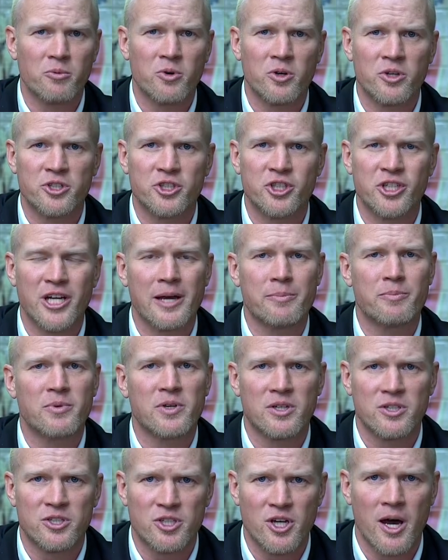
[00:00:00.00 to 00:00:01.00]
world
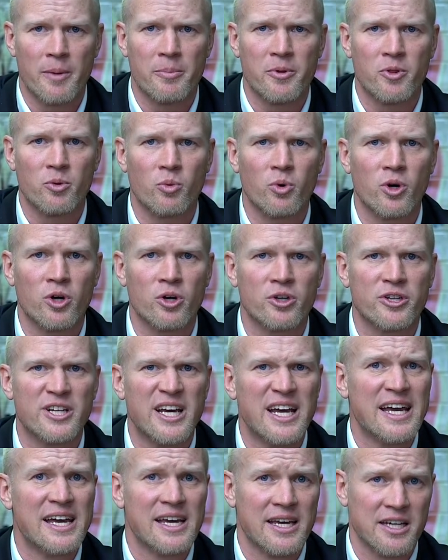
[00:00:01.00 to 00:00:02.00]
champion, top of the world,
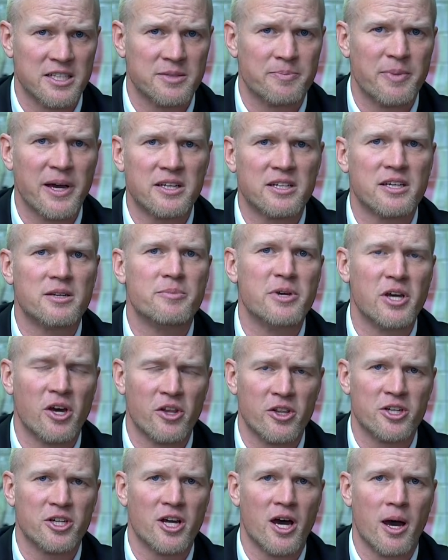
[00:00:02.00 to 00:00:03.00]
expected to be on
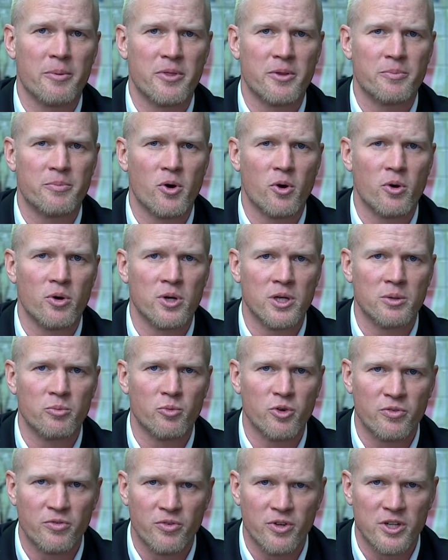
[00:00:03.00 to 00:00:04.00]
the top of the podium.
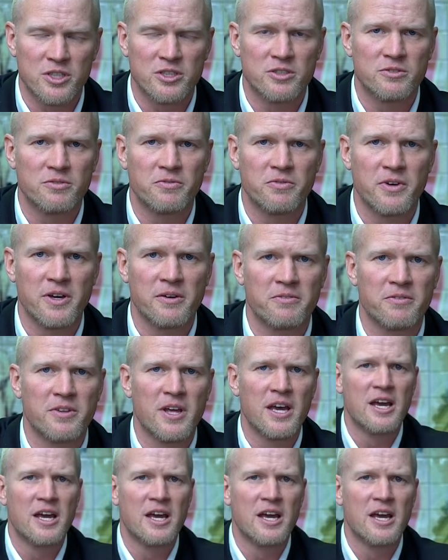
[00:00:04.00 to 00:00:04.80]
We finished 5th,